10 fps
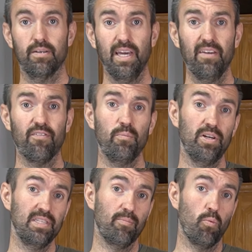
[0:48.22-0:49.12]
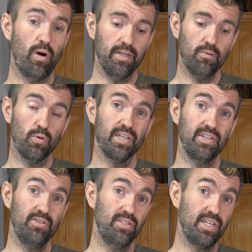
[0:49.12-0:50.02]
Okay, for meal number 1, we're
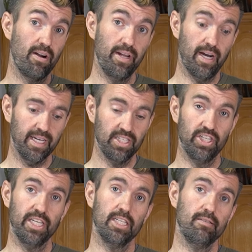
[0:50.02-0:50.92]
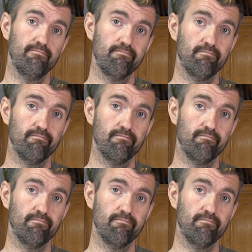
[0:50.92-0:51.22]
gonna do teriyaki chicken.